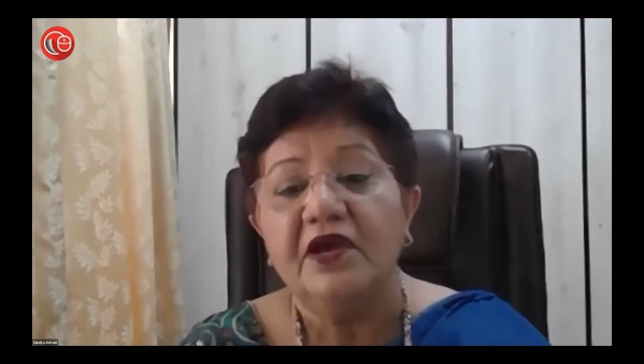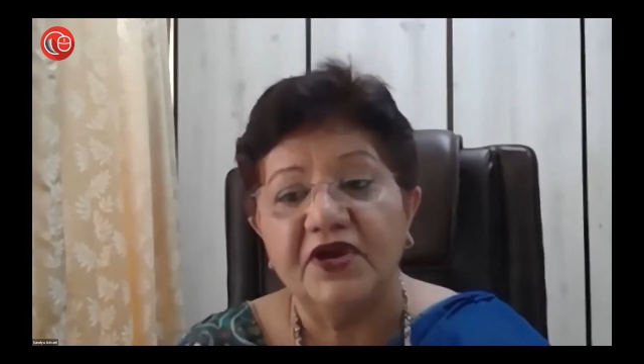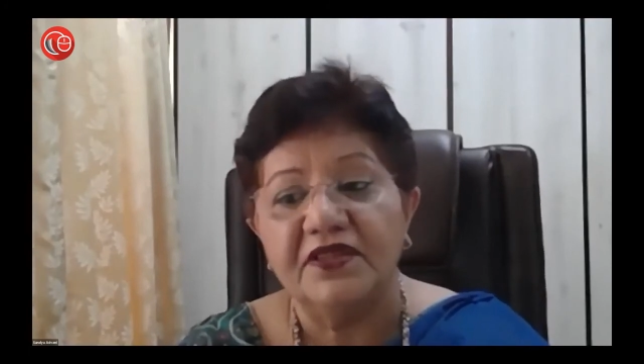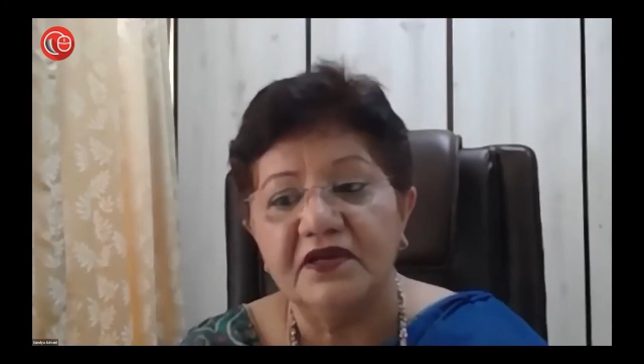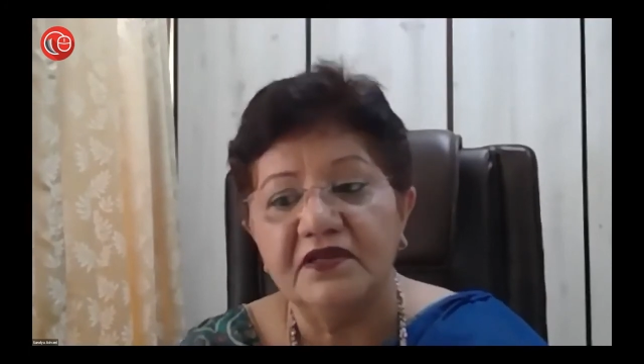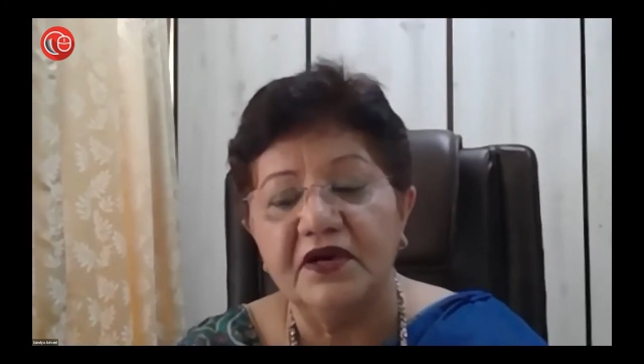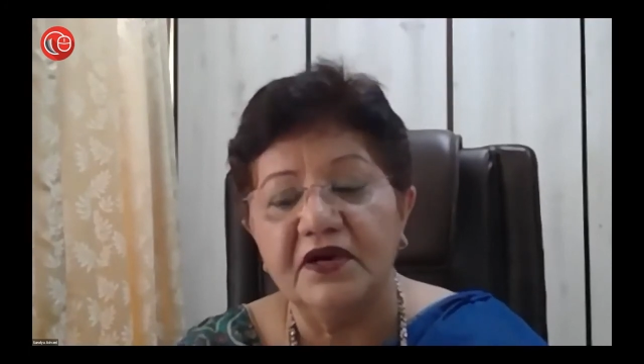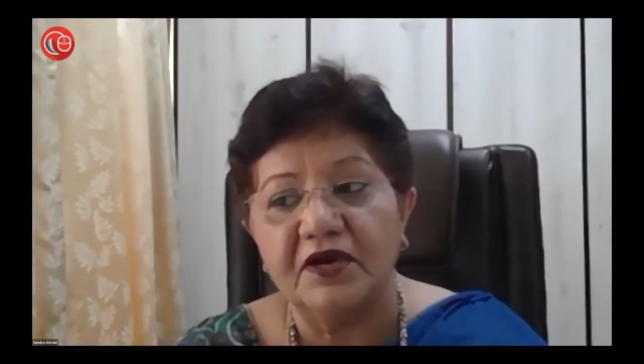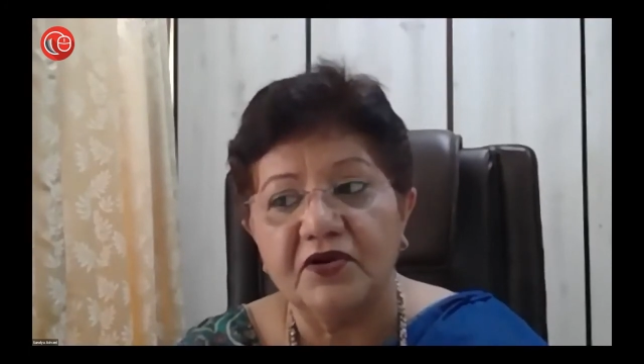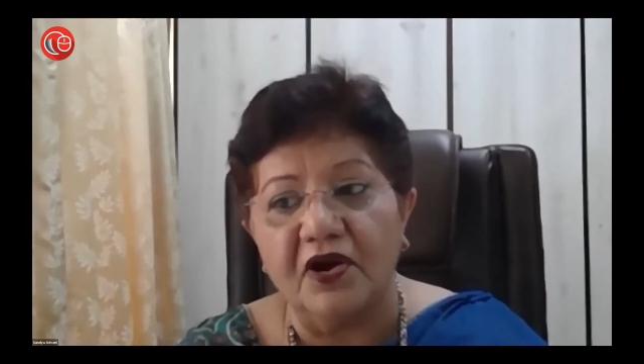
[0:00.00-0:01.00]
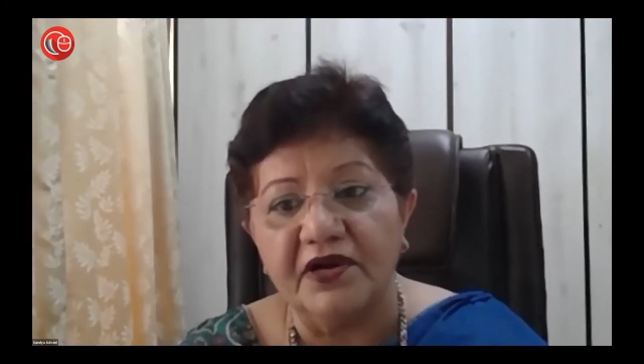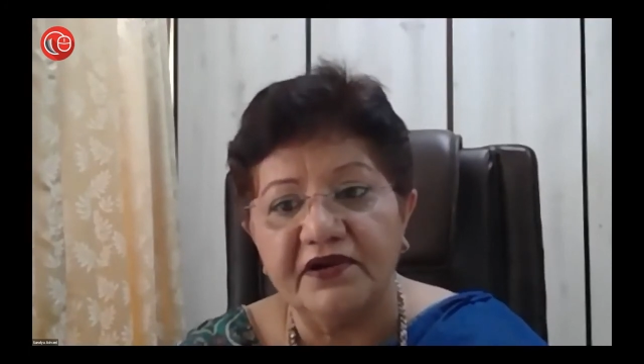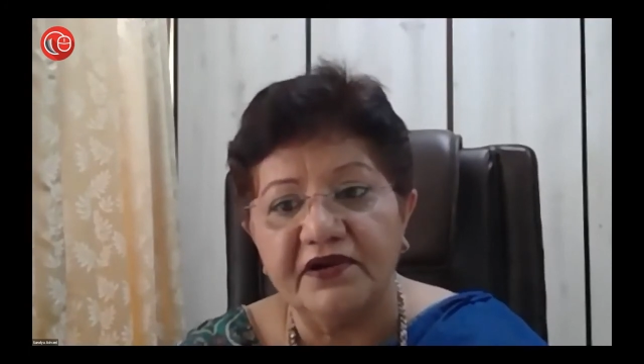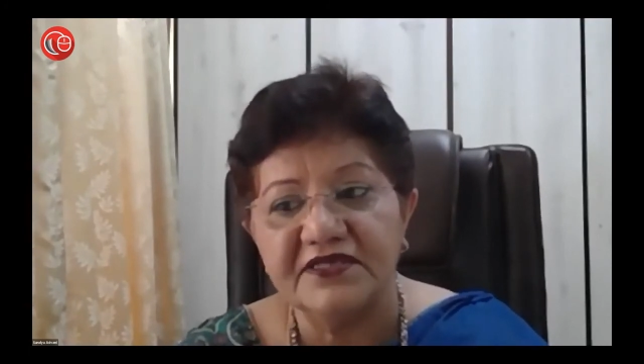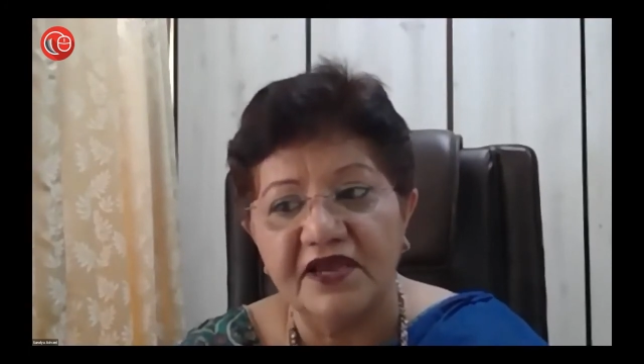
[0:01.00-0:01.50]
whether the
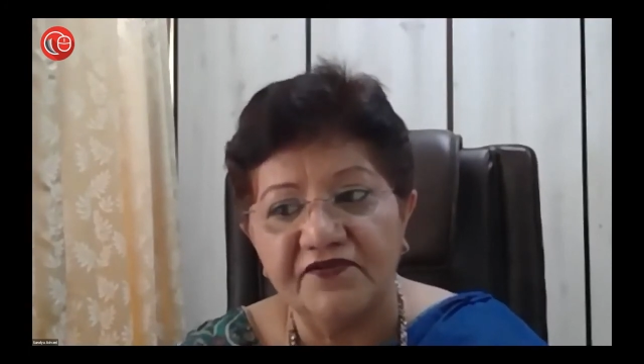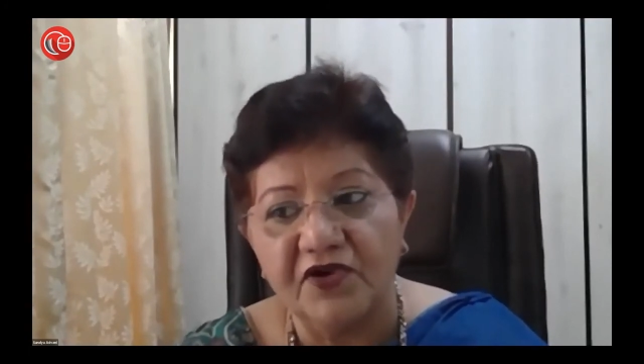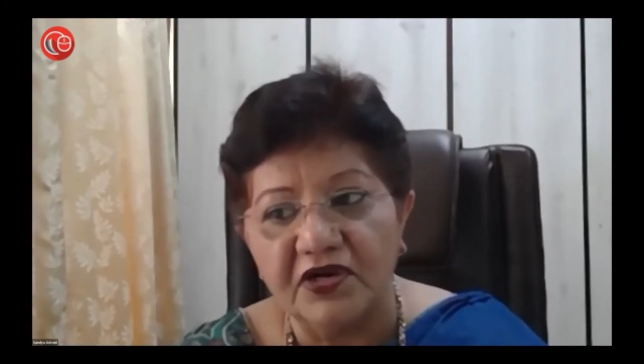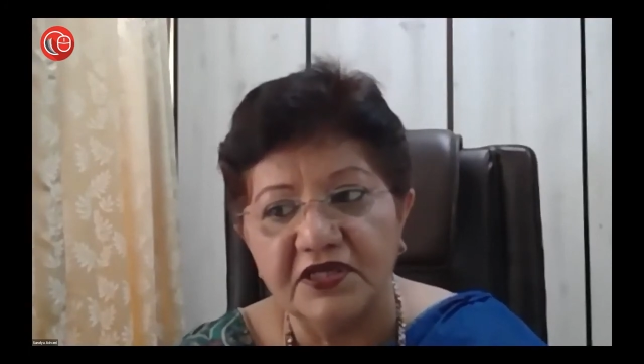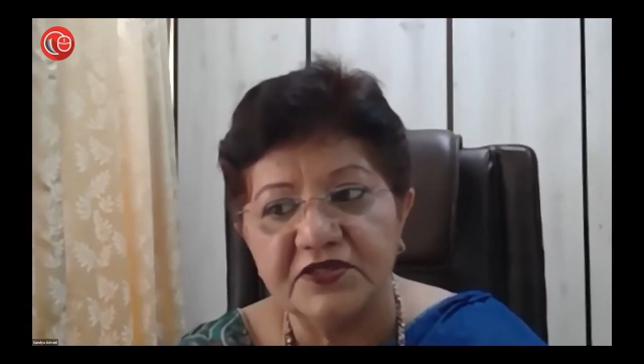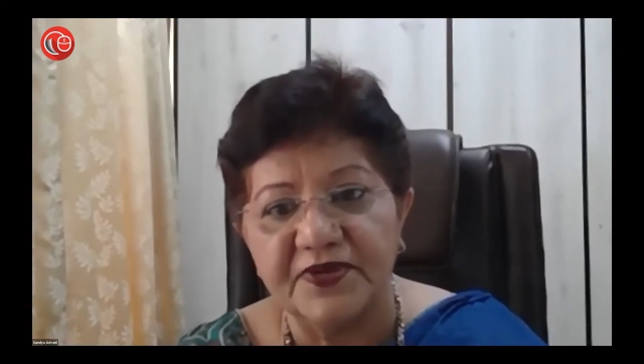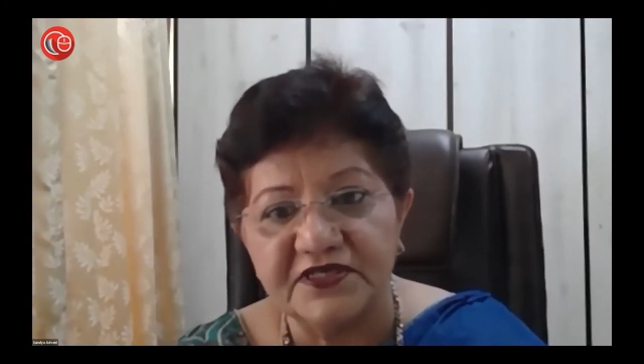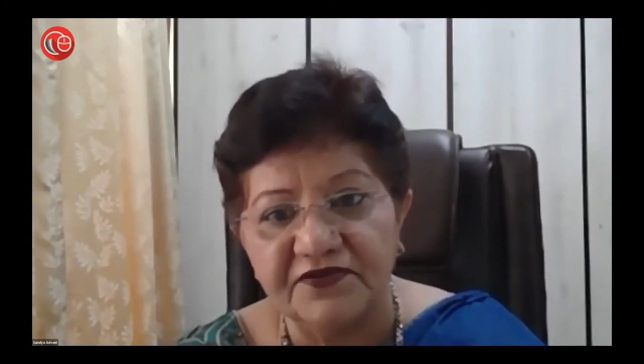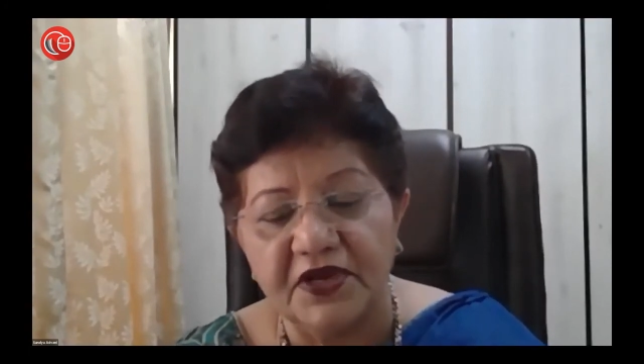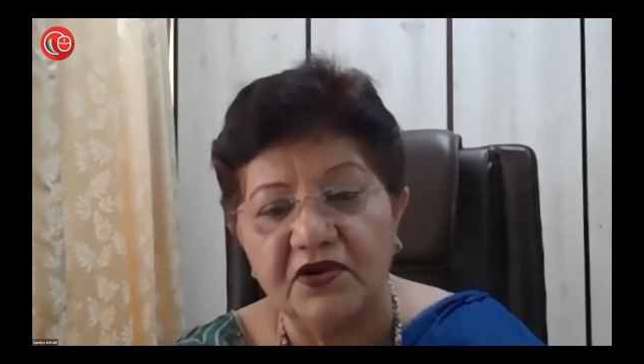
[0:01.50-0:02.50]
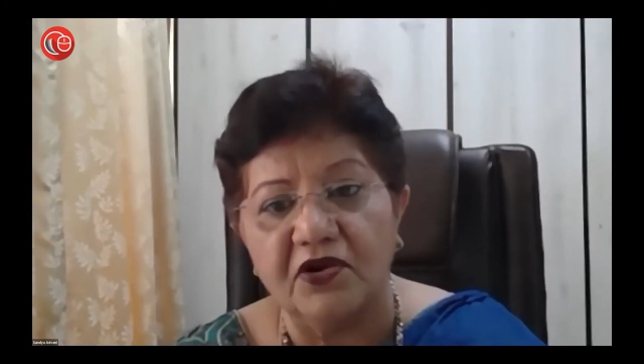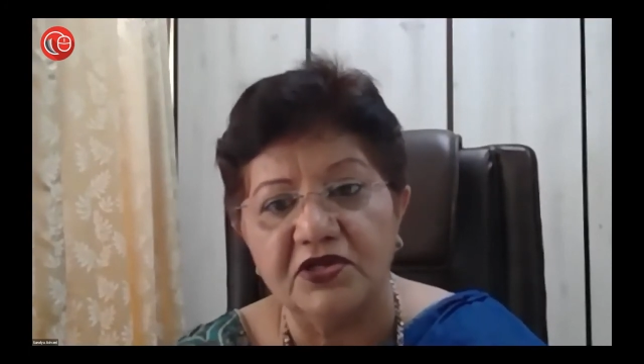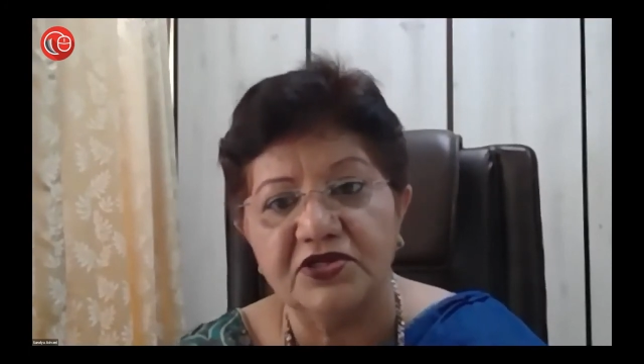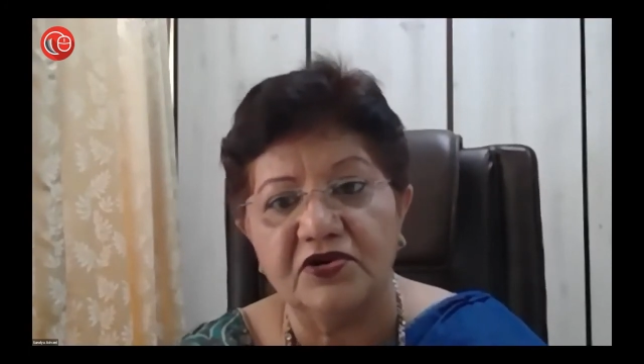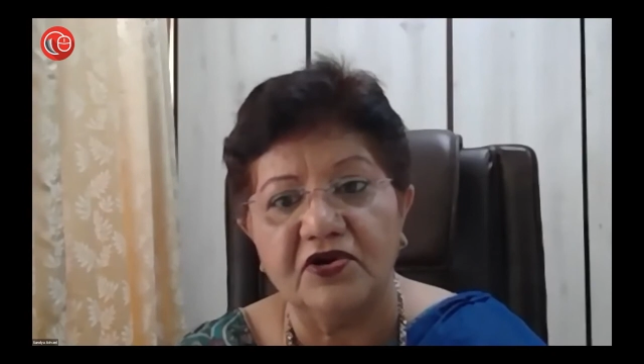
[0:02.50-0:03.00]
contracts have got the specific
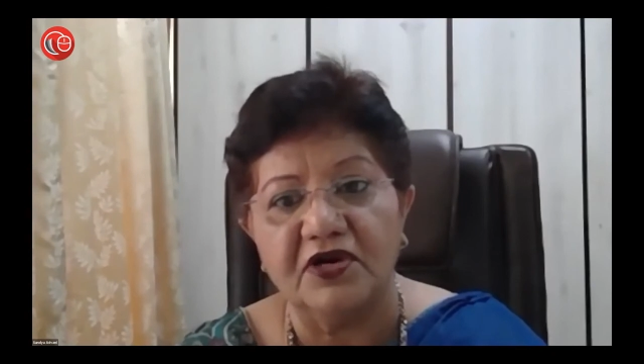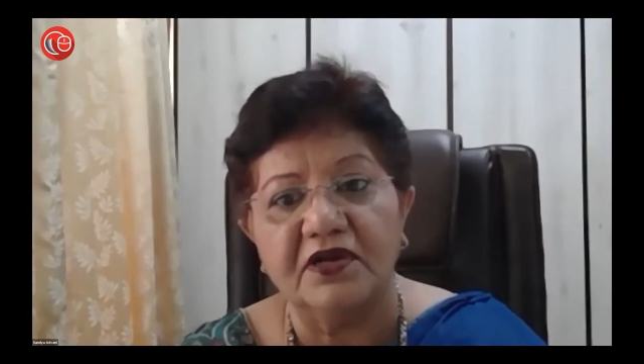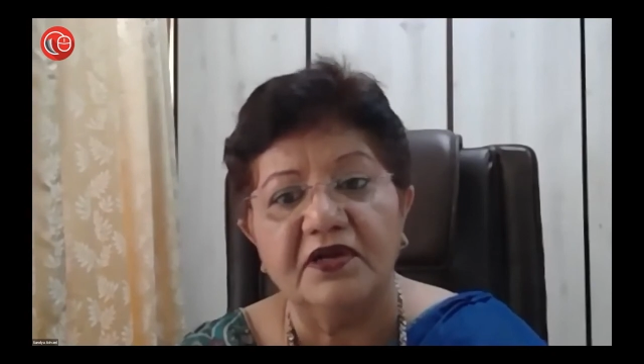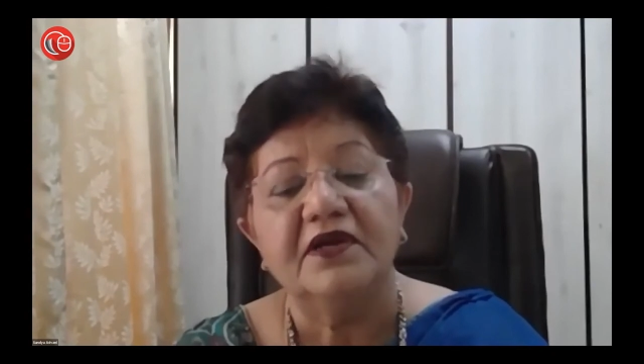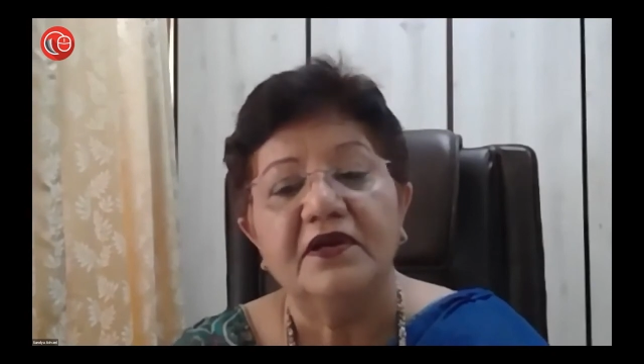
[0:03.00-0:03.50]
clause or not.